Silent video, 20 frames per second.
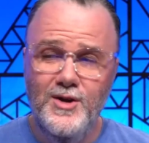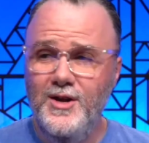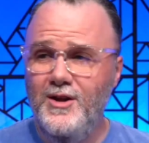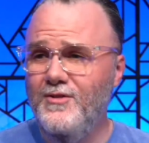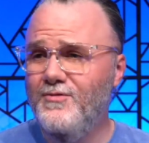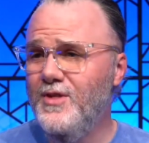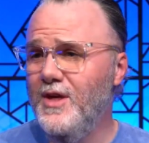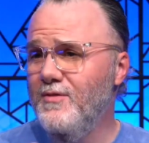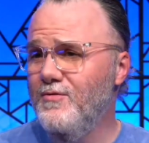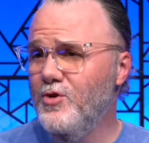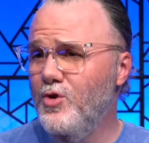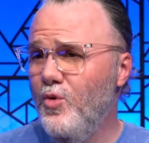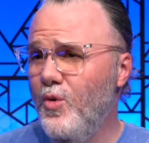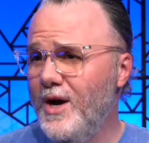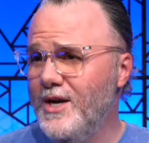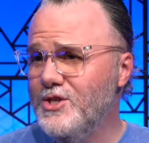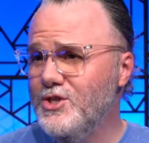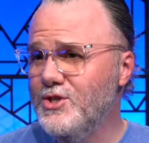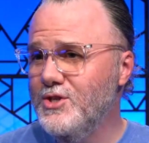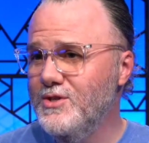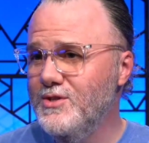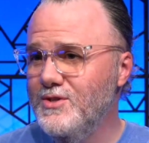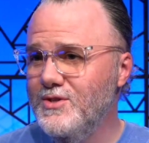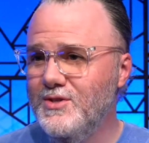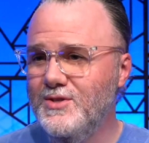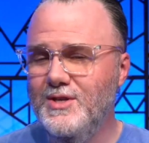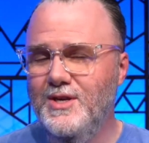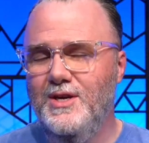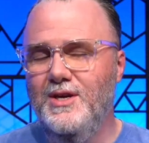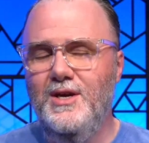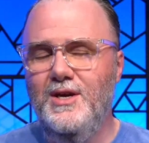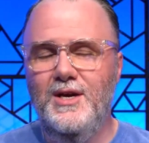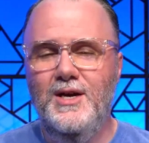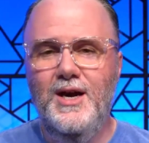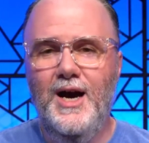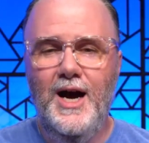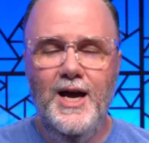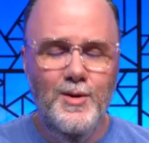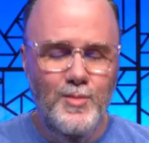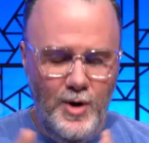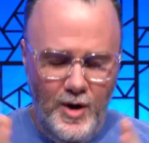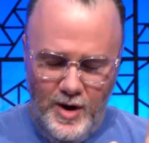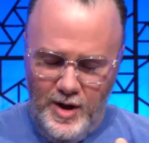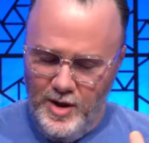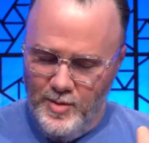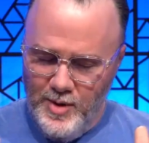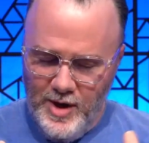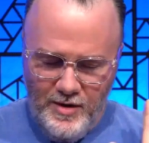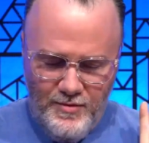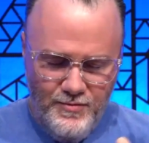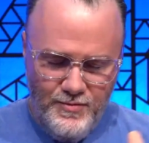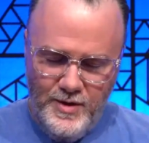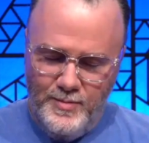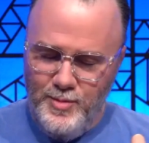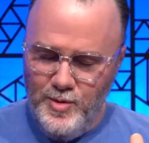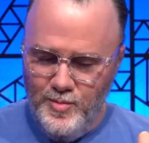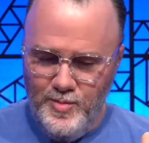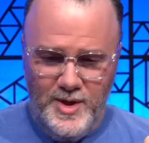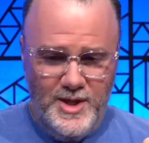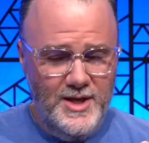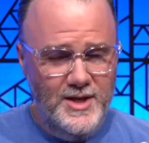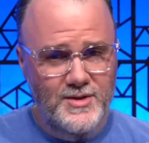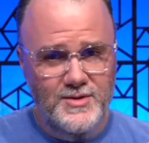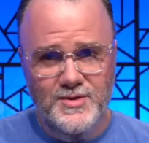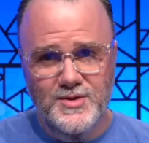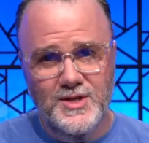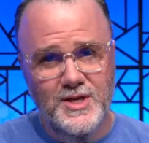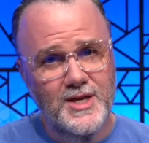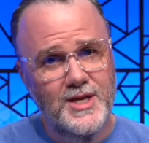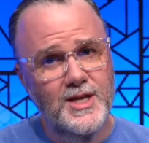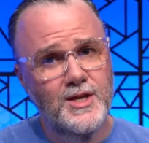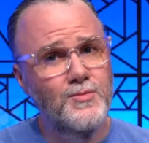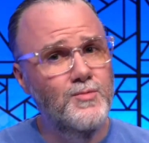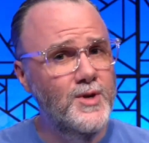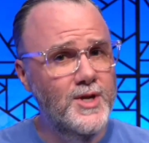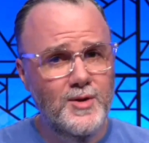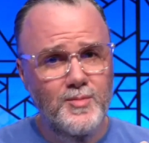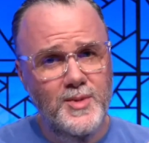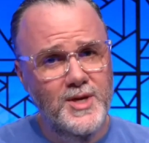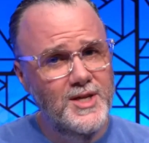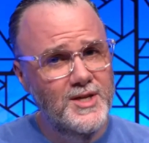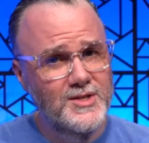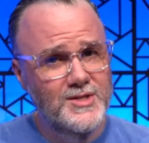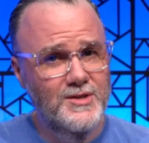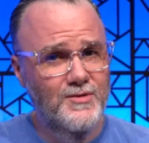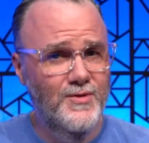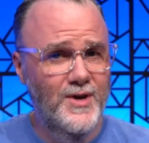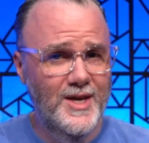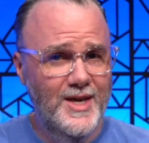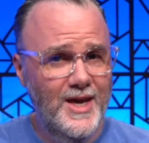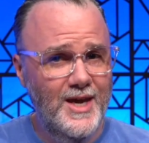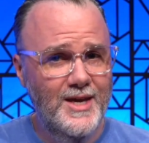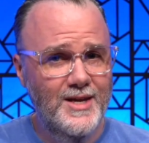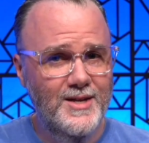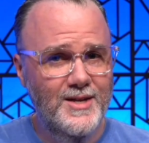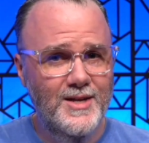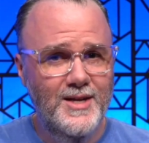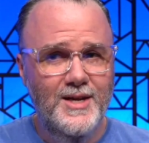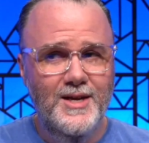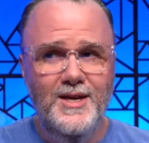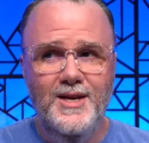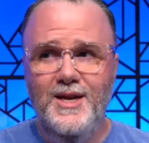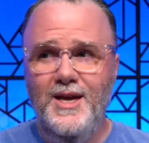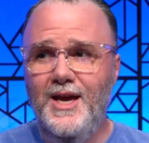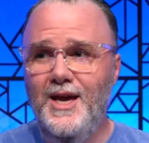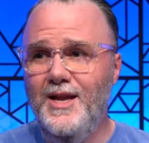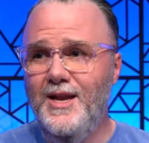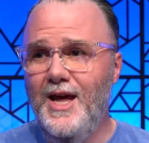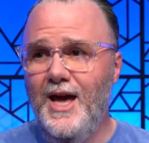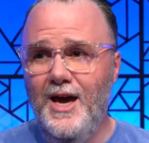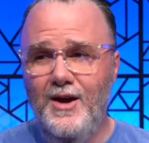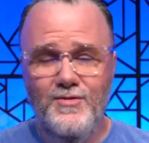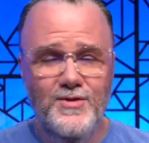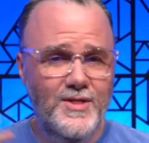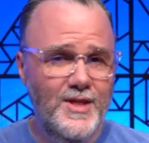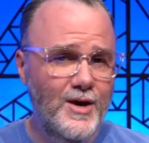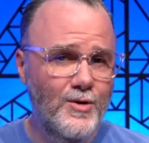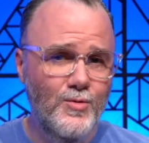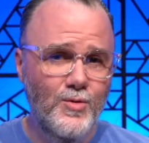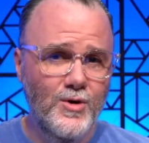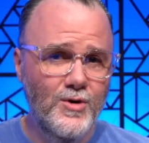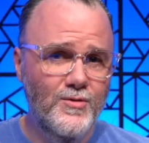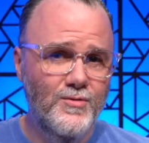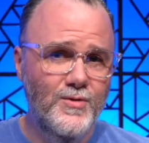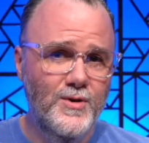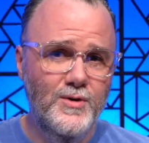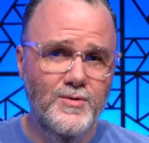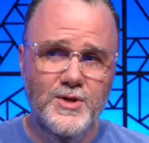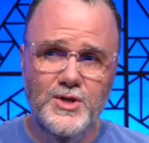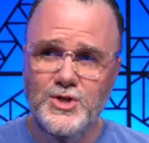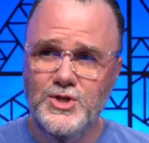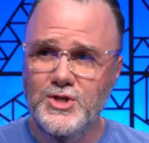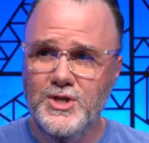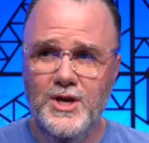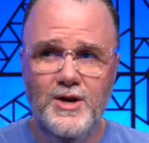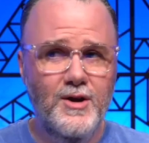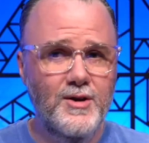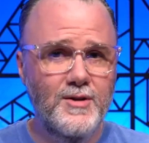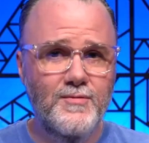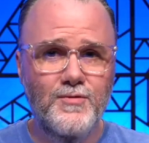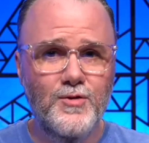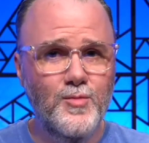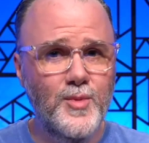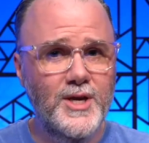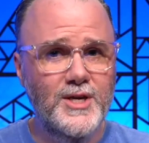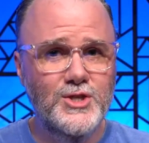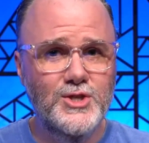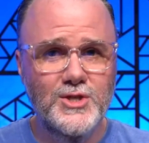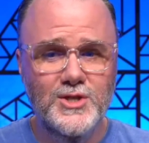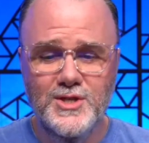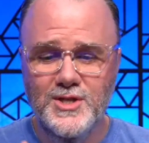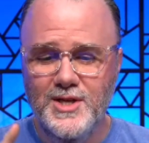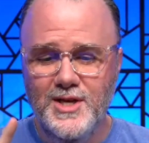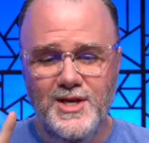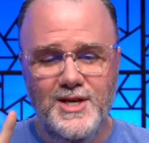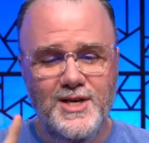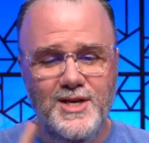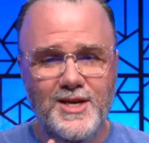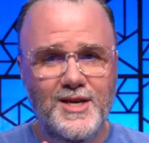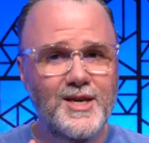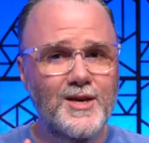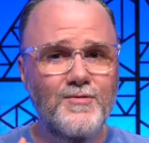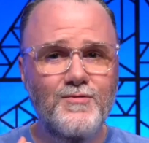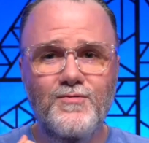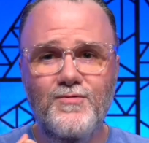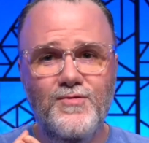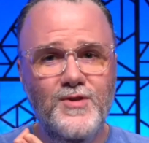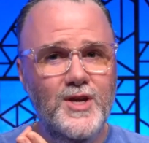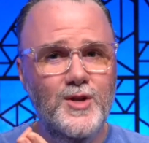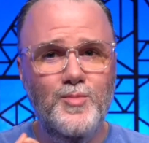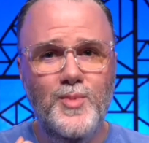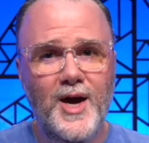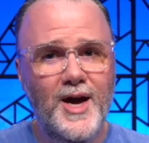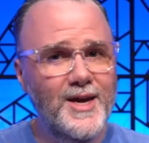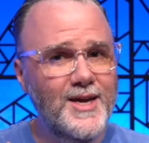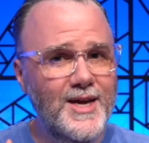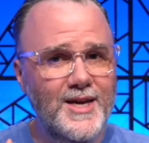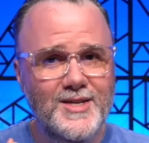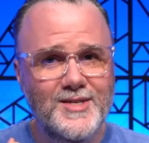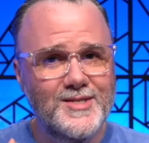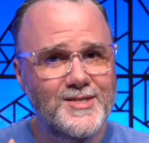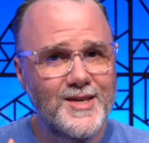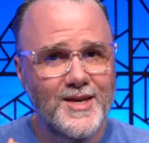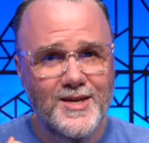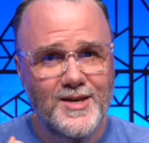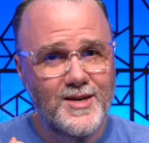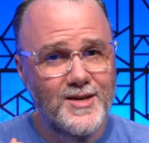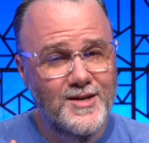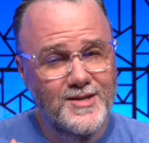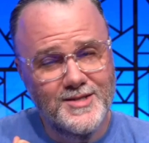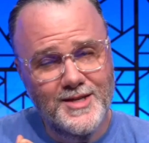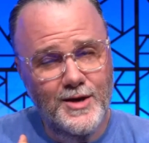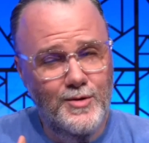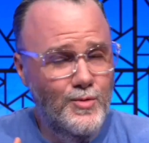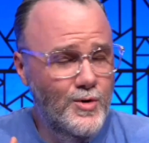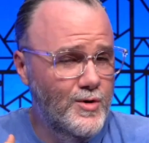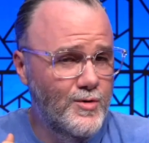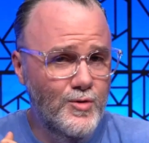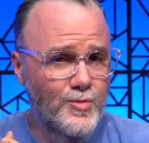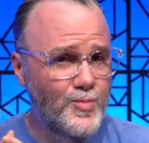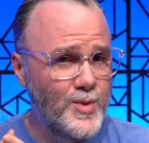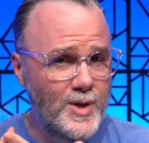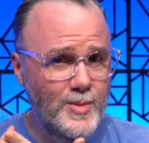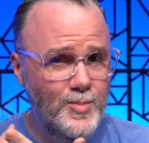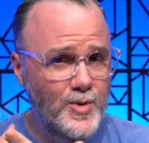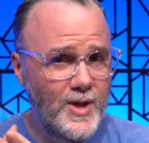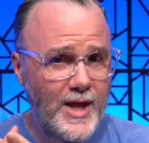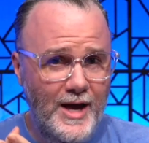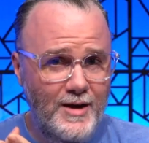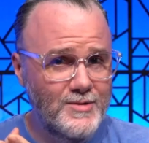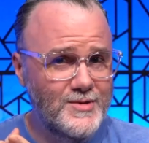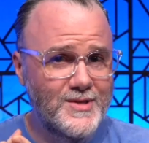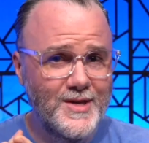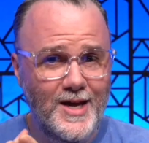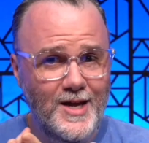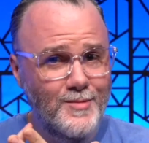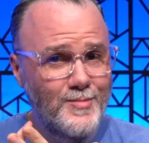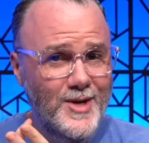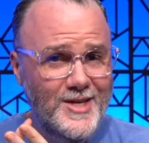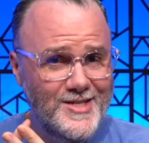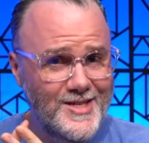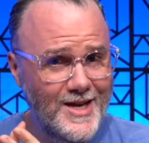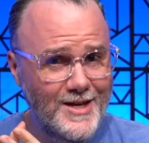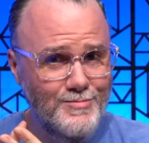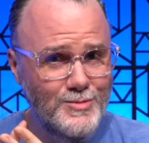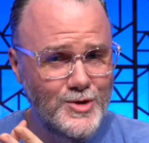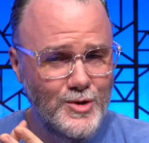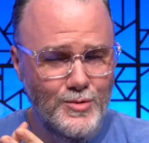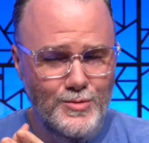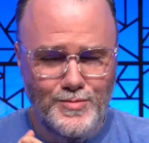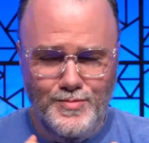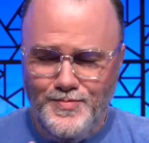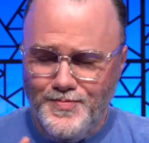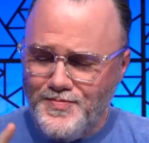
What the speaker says: If they have questions, I am all about flipping meetings and getting rid of meetings if I can, and having that workflow to share out information, get feedback async because I work with people outside of my time zone,